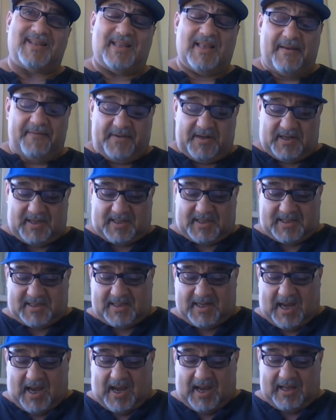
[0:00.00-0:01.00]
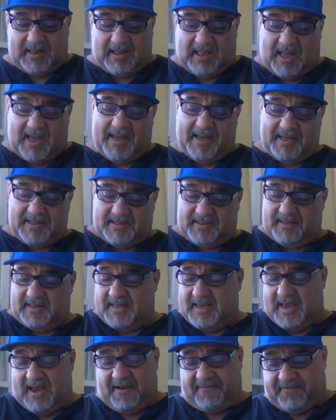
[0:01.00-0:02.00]
live in a sty, lions in
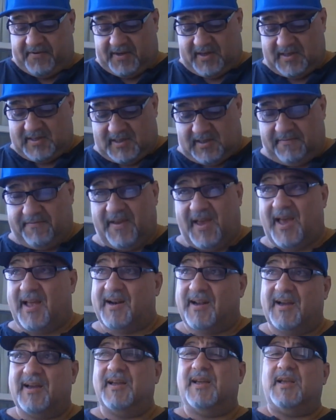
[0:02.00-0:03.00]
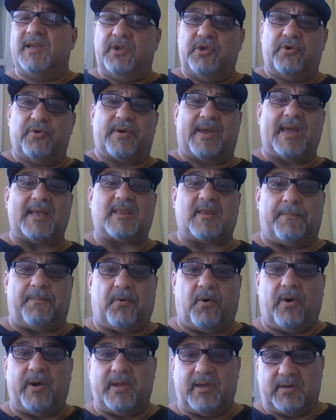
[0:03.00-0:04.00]
the African savannah. You get the
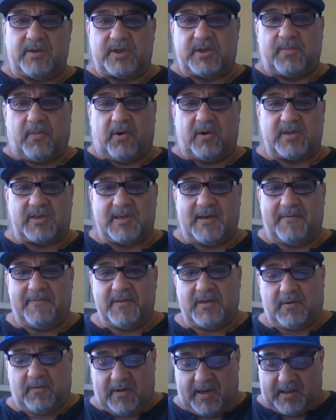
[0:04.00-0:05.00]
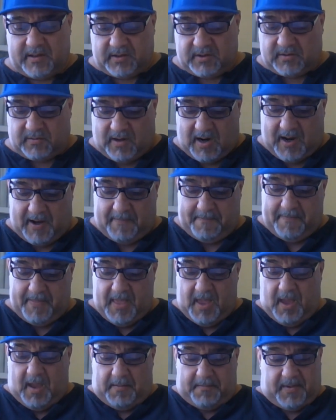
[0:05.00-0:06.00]
point. You're smart seventh graders, right?
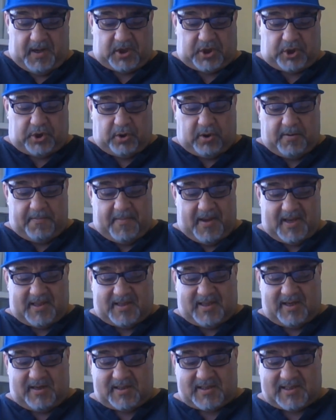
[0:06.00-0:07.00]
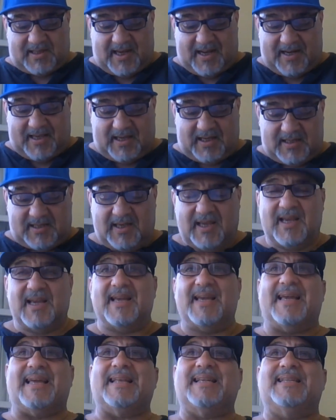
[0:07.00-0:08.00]
Make sure to make their settings
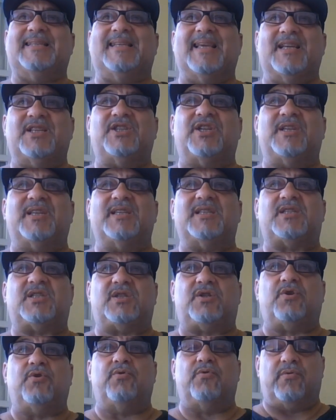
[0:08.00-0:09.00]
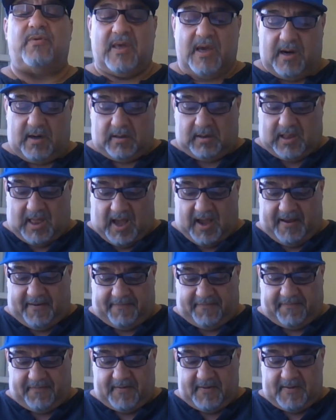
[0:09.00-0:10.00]
indigenous to their life.
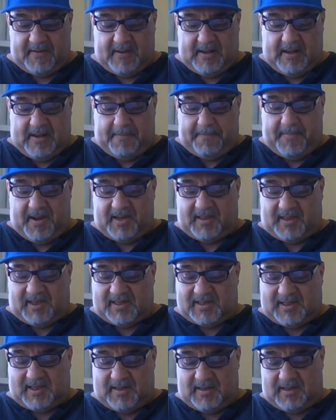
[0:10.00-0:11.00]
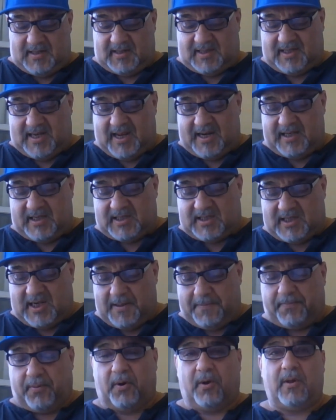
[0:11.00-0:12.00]
Make the settings
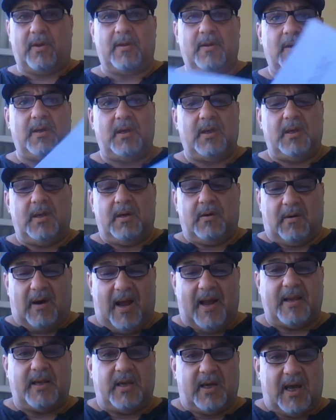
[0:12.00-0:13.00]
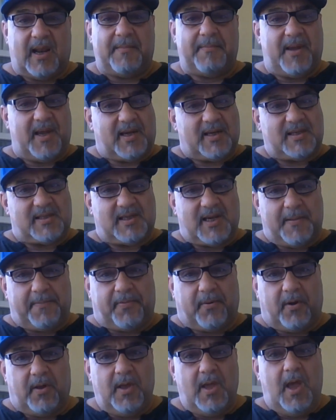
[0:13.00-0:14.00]
simple, right? You got to make it
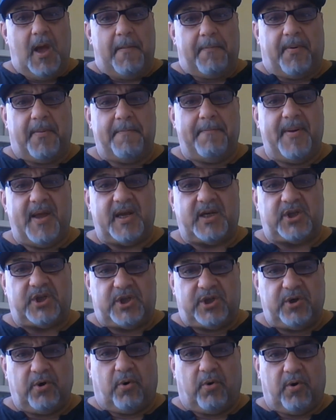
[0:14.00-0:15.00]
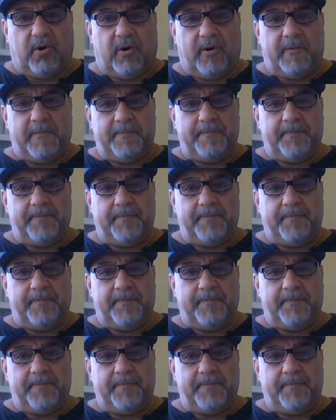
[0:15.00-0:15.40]
simple, but make sure